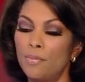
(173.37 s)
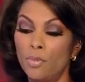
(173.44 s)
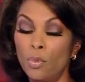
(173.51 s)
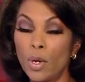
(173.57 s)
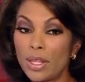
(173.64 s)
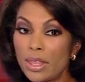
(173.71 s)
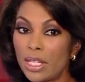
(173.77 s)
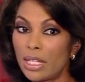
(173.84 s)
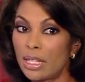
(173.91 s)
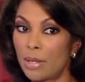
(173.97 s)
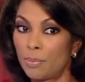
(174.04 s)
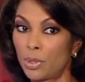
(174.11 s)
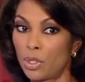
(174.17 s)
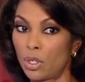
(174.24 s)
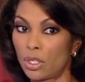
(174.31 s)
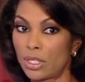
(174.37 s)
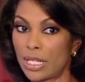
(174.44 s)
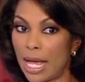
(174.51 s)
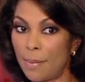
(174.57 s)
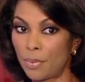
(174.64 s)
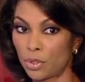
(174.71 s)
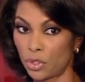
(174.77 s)
One thing that Bernard
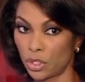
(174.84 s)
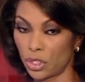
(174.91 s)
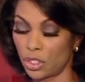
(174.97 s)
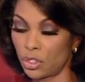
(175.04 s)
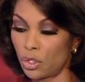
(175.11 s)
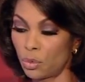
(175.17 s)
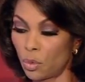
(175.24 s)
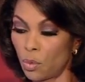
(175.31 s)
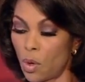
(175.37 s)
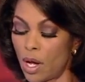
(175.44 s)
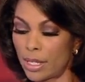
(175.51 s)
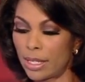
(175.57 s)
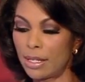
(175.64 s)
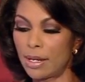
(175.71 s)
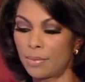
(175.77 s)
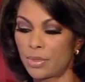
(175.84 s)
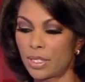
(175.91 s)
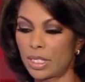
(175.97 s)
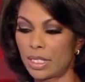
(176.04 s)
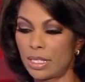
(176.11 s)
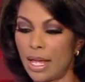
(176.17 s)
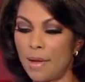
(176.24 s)
Zapper, just as you were walking up to
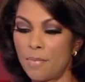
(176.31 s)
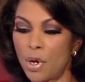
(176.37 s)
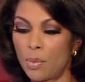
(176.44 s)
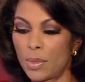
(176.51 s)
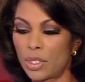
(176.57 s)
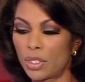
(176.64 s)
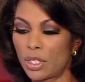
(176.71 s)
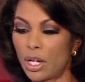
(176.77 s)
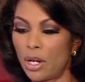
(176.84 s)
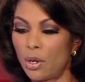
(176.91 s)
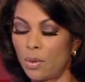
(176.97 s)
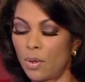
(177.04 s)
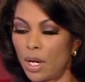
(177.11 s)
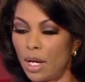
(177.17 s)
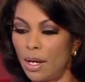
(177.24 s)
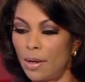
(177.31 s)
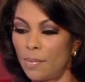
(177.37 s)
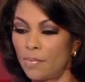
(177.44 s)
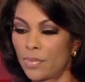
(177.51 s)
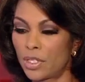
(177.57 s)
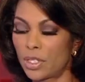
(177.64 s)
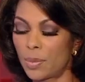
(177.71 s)
the set moments
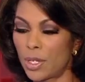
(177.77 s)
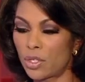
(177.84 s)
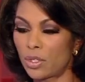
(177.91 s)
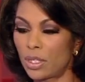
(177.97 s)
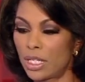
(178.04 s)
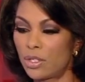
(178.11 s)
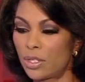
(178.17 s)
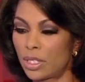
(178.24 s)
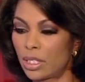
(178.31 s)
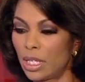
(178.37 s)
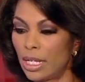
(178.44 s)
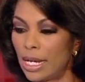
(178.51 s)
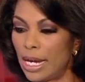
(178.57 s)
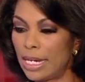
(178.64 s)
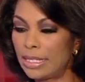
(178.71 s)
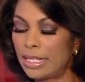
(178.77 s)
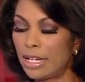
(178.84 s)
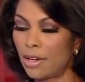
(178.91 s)
ago, the special agent, ATF